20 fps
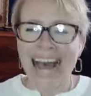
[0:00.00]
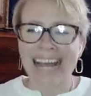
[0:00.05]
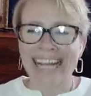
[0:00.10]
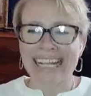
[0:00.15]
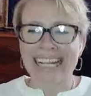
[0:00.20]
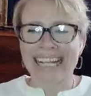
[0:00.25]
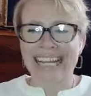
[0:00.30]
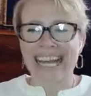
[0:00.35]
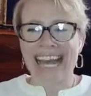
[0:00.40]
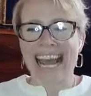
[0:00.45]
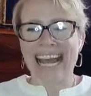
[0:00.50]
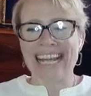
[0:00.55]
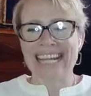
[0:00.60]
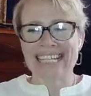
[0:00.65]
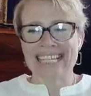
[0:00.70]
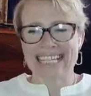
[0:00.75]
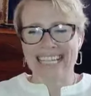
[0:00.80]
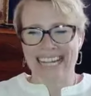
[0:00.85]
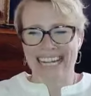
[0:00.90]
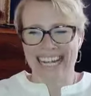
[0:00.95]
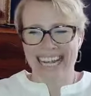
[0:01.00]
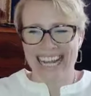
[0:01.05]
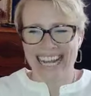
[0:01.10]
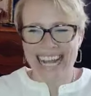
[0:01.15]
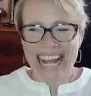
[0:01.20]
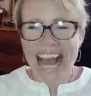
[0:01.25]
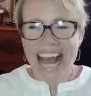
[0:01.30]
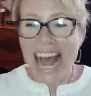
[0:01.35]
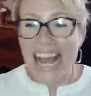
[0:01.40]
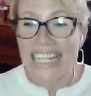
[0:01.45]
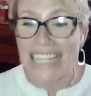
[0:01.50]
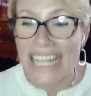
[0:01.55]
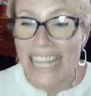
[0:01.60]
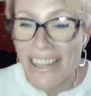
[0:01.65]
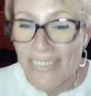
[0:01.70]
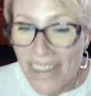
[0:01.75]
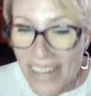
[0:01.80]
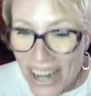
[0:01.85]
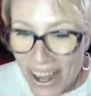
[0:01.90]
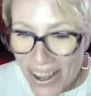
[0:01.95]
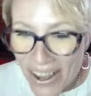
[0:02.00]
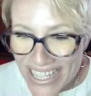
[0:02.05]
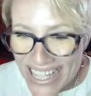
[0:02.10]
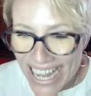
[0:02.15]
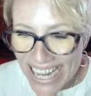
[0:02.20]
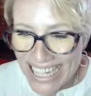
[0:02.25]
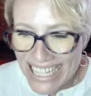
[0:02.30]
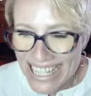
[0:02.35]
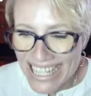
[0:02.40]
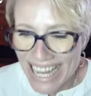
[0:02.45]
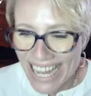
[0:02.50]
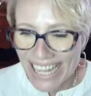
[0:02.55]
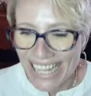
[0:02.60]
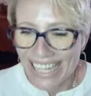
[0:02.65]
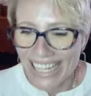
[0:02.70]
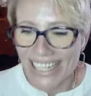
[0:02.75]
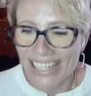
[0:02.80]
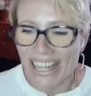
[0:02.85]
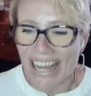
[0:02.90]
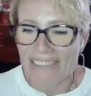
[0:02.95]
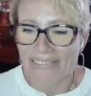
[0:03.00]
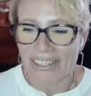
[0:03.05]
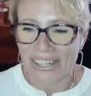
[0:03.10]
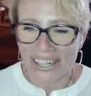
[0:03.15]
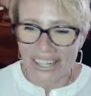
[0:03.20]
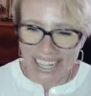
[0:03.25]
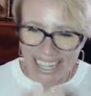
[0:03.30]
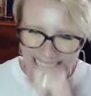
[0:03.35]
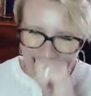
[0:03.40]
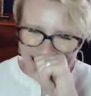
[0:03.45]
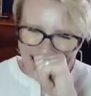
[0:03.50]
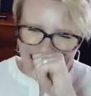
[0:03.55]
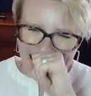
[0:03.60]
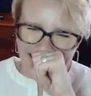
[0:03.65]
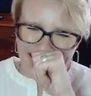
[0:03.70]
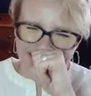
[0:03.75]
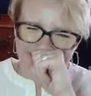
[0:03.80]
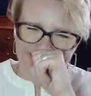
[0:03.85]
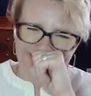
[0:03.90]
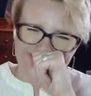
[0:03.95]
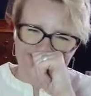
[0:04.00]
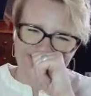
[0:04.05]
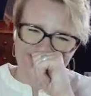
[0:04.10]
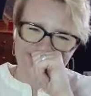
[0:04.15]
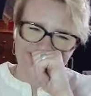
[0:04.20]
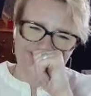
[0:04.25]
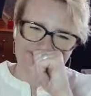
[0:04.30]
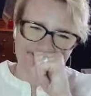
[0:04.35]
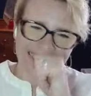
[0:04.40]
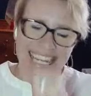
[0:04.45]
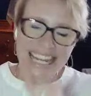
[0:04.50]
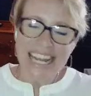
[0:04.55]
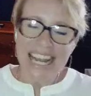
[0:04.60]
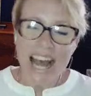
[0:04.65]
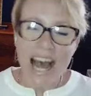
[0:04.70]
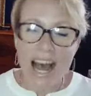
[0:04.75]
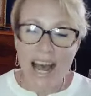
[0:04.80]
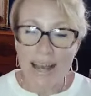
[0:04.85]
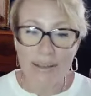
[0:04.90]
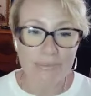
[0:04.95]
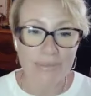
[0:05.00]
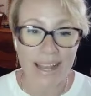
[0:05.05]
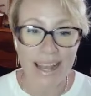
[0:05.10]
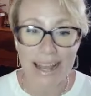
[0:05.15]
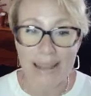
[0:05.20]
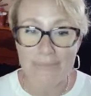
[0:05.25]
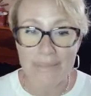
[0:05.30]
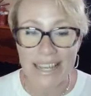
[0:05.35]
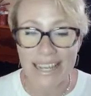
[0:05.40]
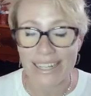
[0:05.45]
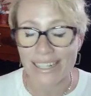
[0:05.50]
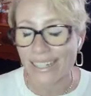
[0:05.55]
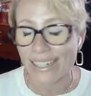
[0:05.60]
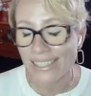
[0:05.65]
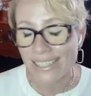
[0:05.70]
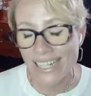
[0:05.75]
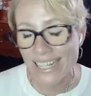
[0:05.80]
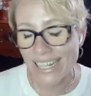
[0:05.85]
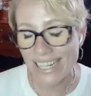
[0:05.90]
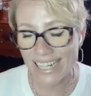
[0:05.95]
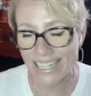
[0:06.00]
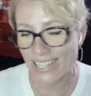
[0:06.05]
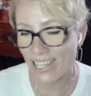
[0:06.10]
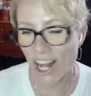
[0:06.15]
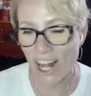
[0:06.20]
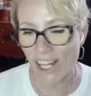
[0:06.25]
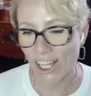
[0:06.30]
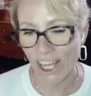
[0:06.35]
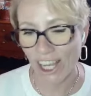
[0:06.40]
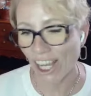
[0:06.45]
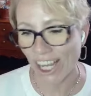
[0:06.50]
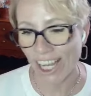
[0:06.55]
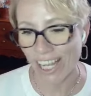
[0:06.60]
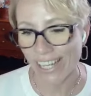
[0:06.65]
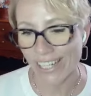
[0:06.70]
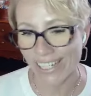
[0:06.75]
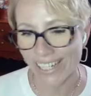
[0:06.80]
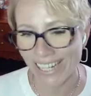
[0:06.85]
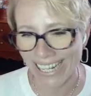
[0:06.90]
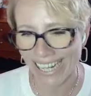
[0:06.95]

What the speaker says: Kate! I didn't even notice that it said lover. I mean, it's all good.